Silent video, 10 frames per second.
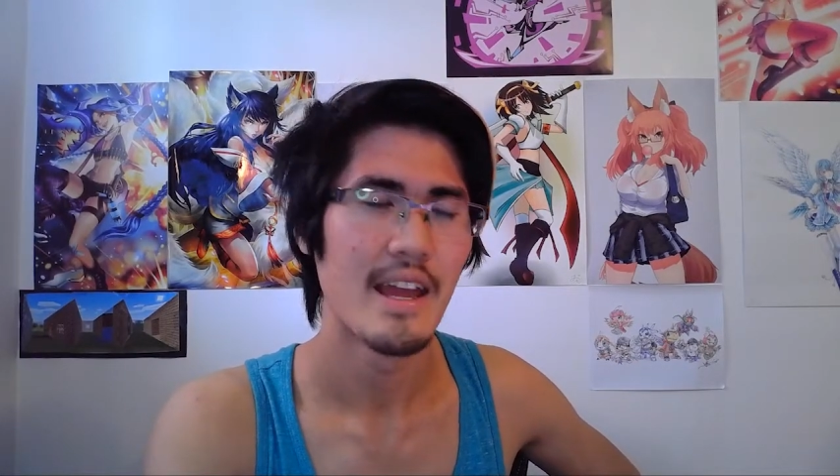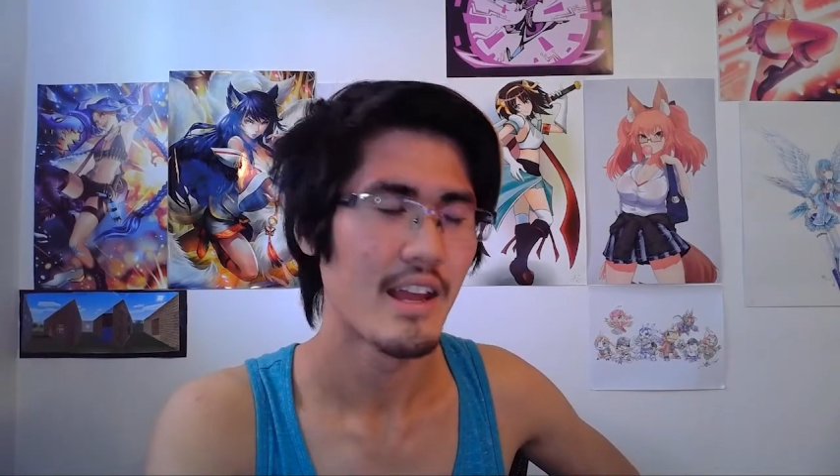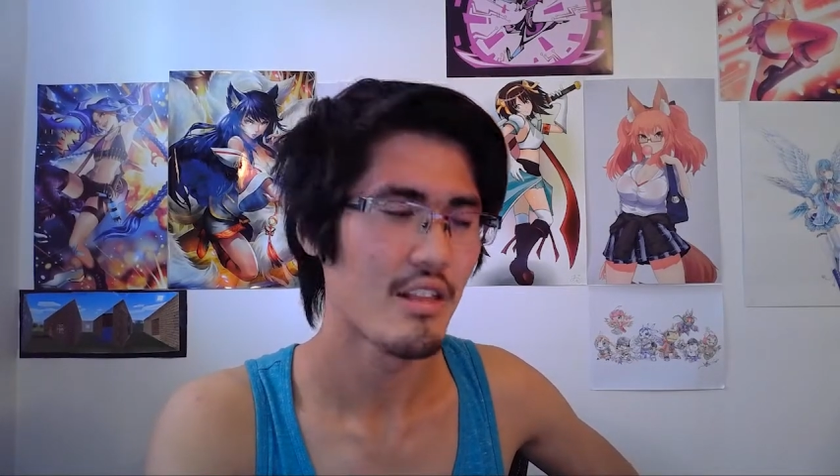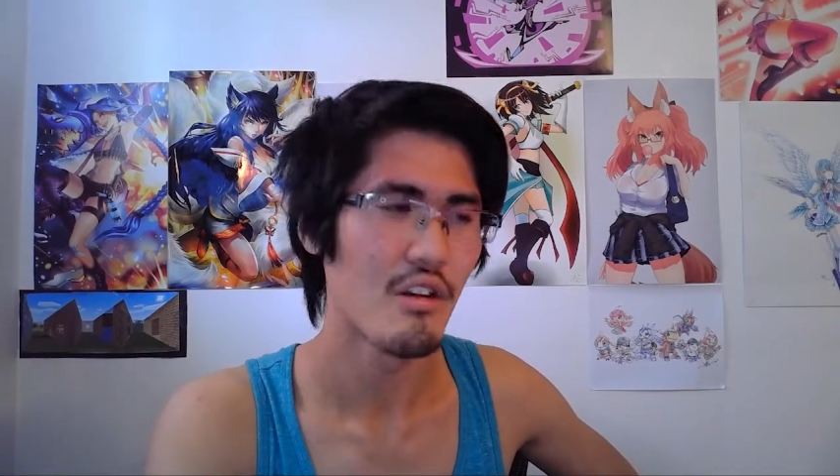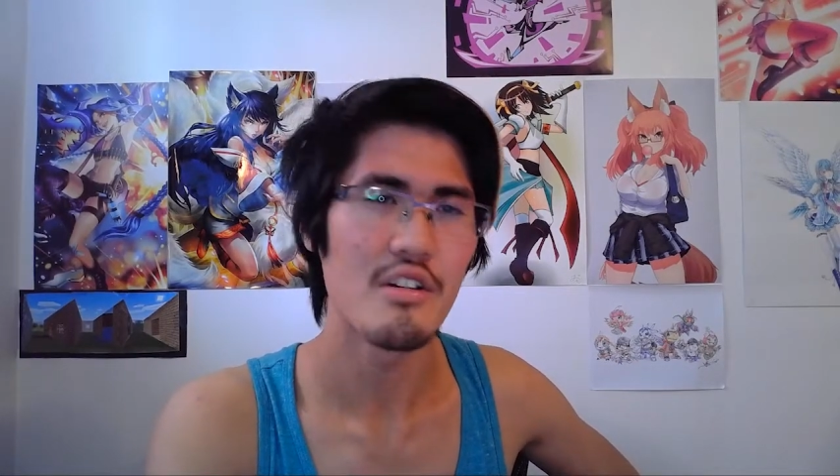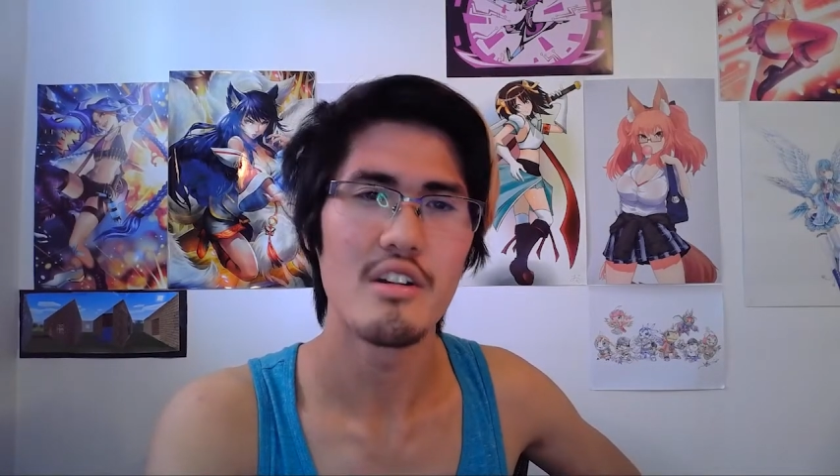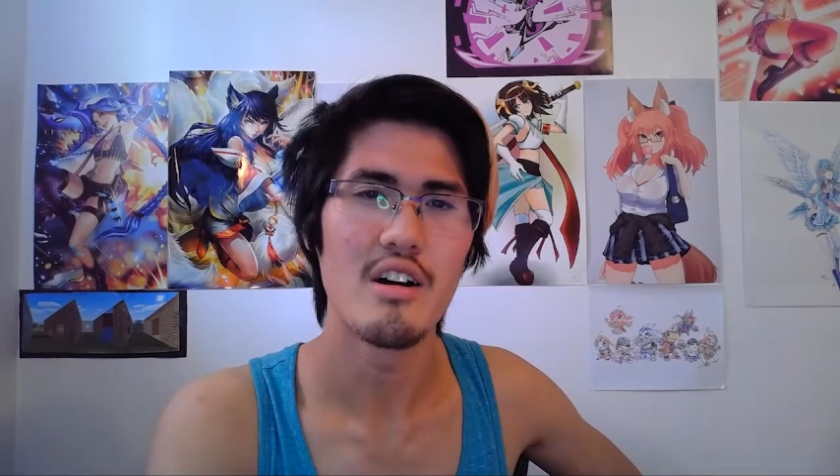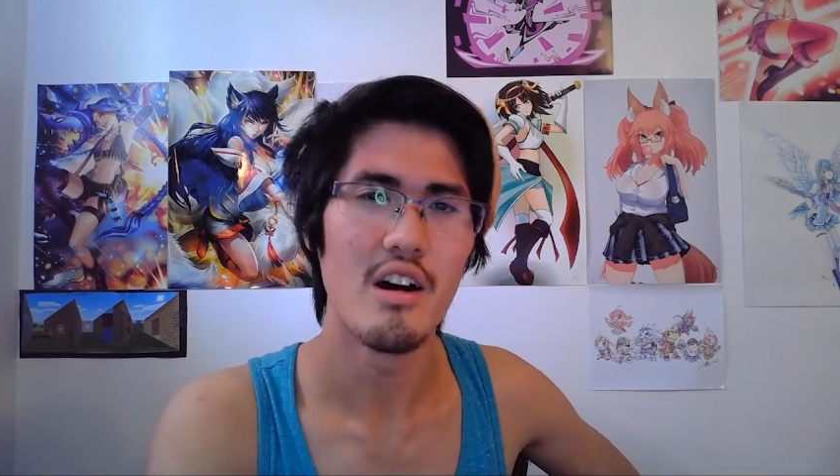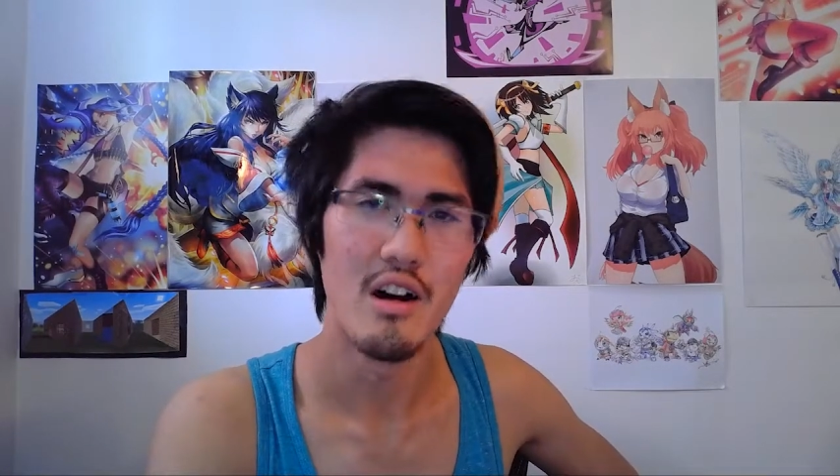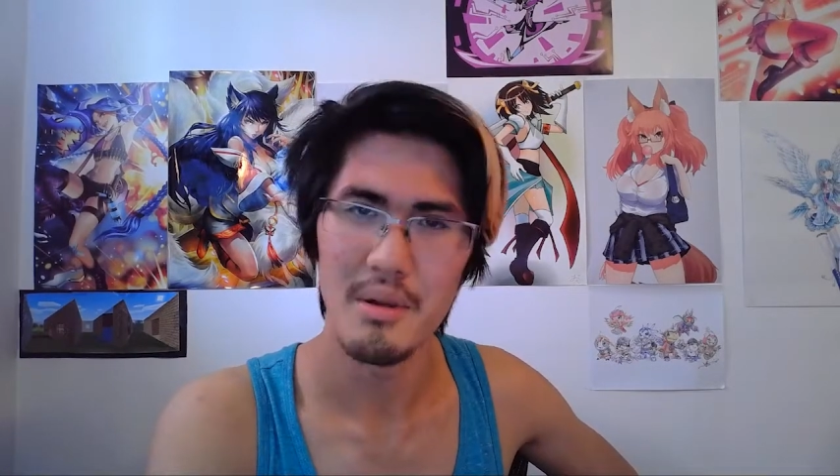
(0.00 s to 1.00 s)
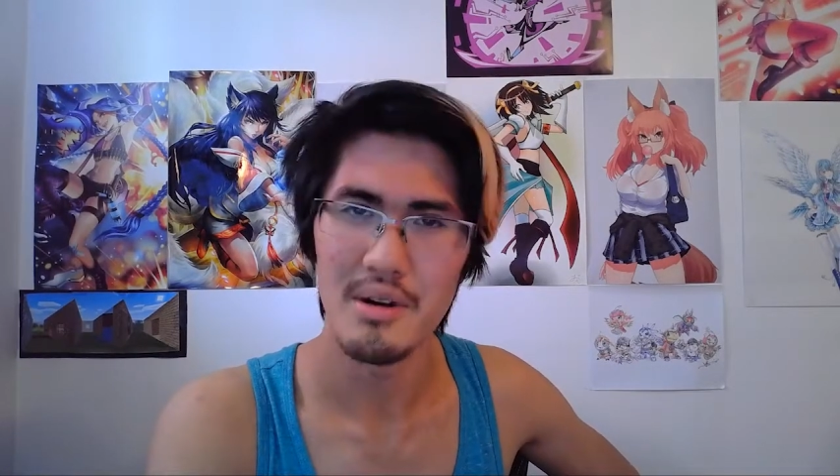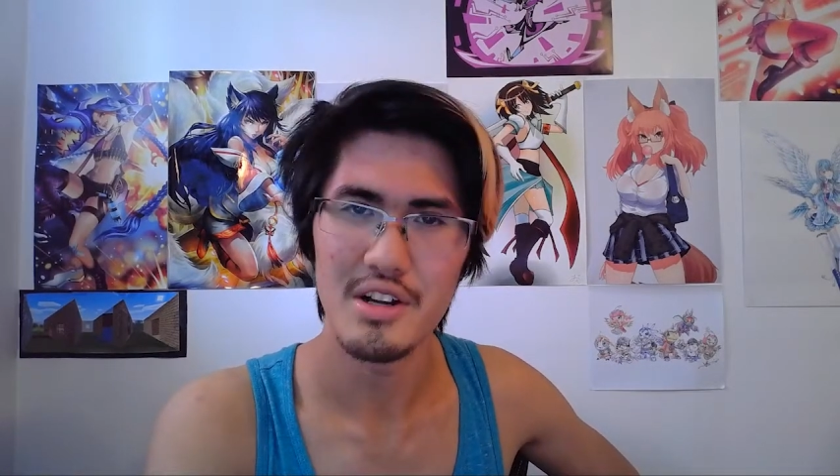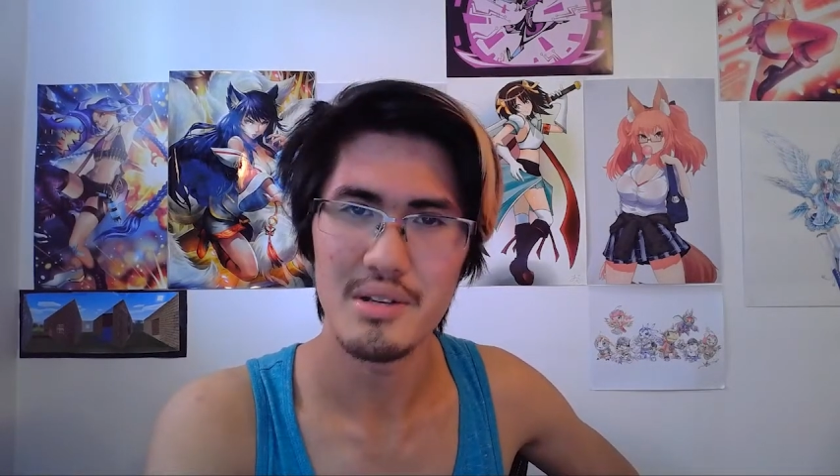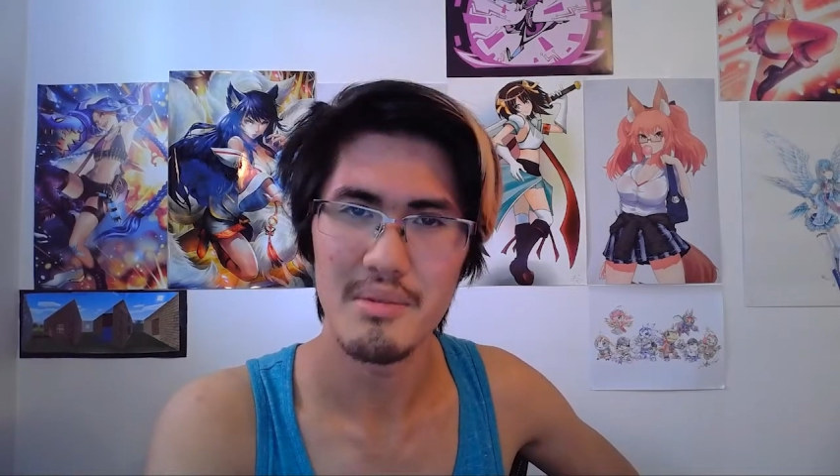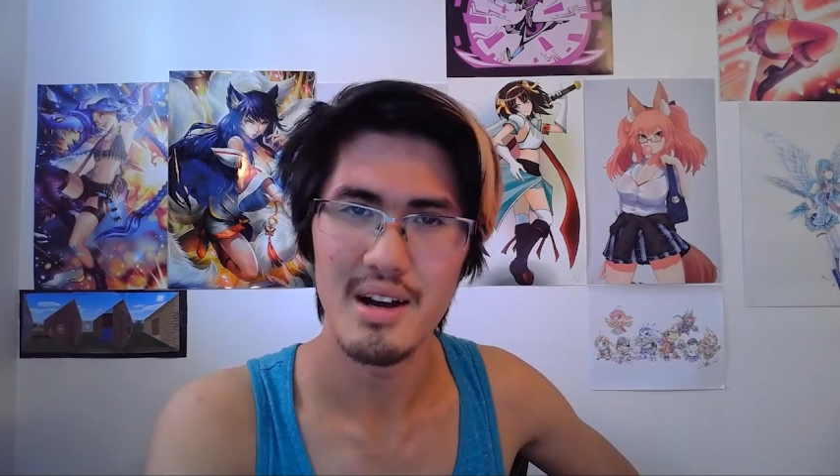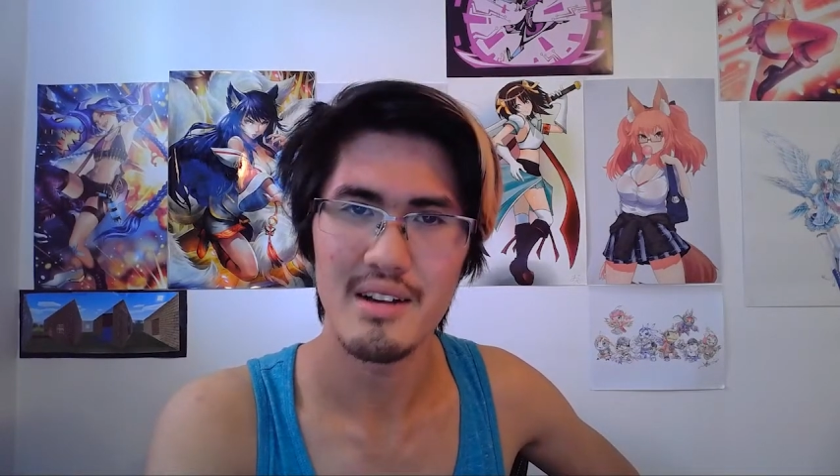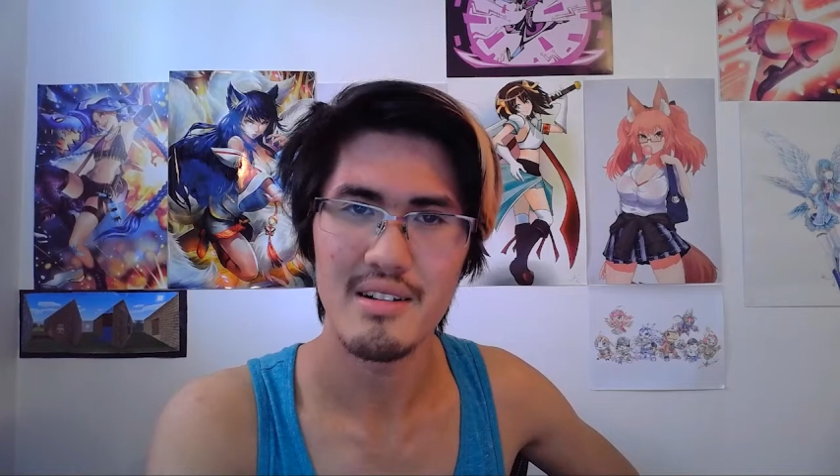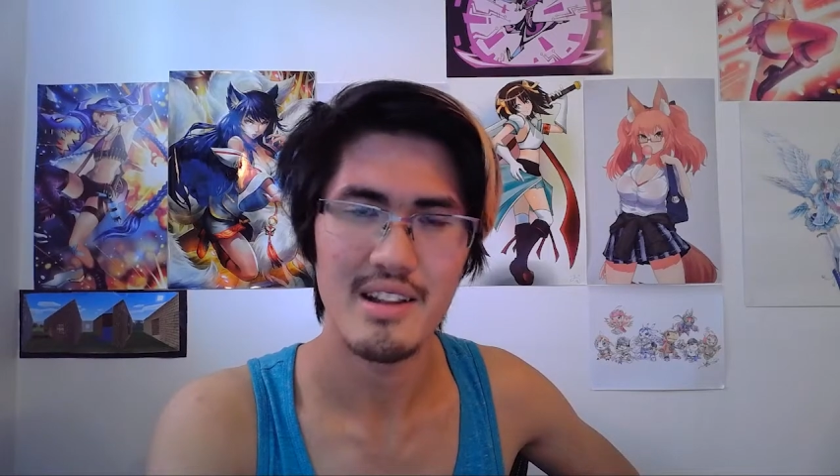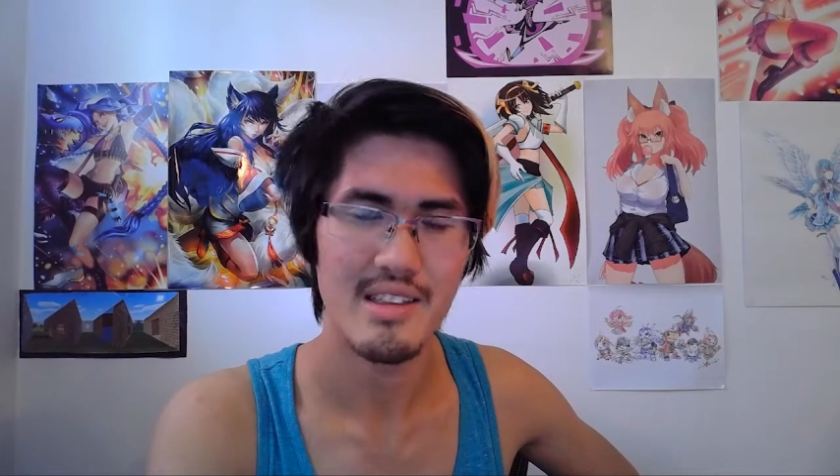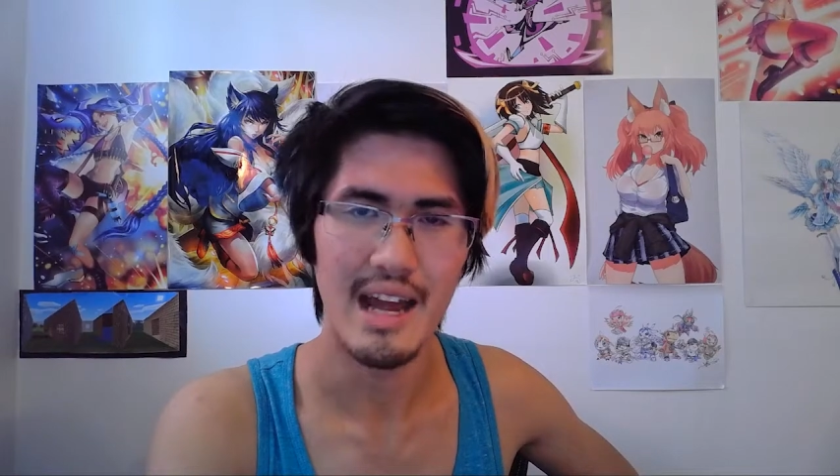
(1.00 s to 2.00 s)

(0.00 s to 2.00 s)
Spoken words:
He learned all about Digimon,